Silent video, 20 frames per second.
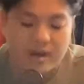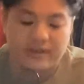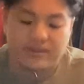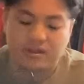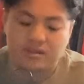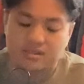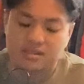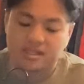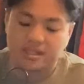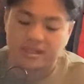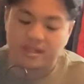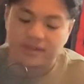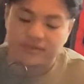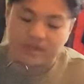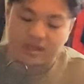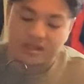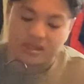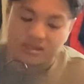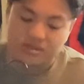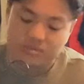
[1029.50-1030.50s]
they're
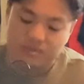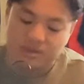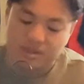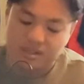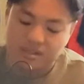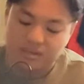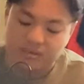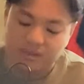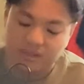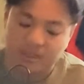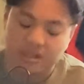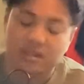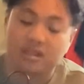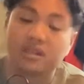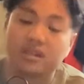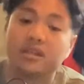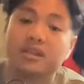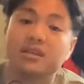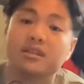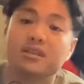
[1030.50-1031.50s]
significant is, one, it's a really
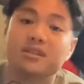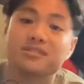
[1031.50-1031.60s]
clean